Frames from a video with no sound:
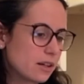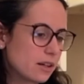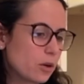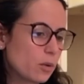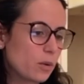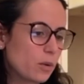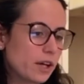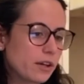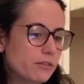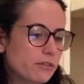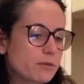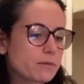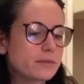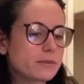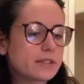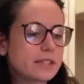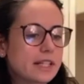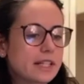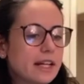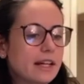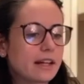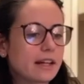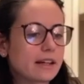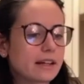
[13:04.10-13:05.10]
away from
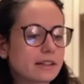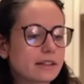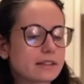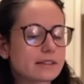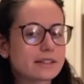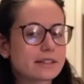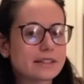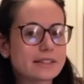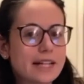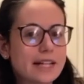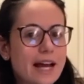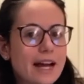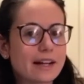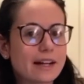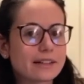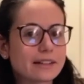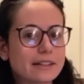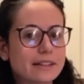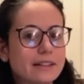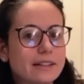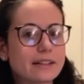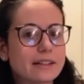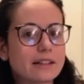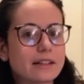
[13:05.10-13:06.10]
staying stagnant,